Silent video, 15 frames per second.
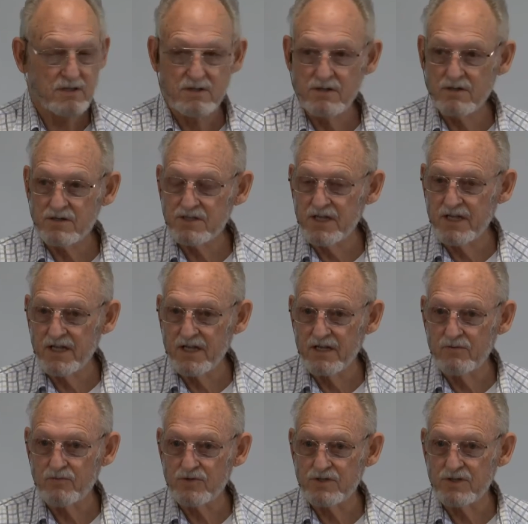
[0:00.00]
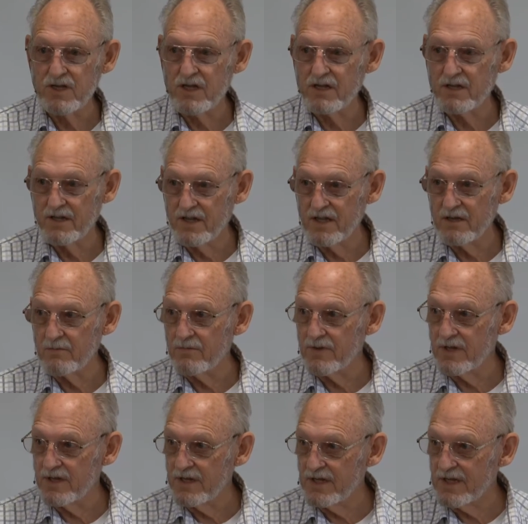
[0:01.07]
They're saying it was not them
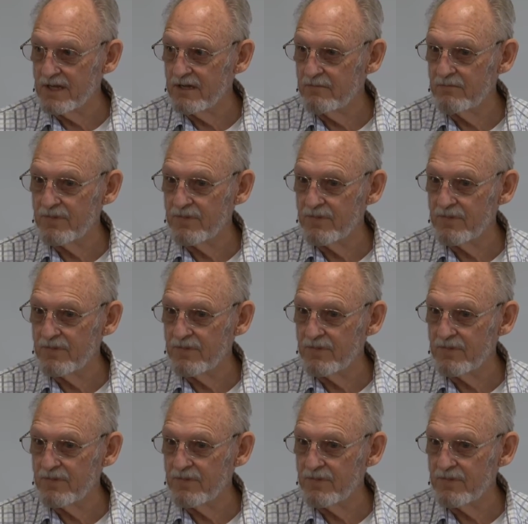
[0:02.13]
that did it,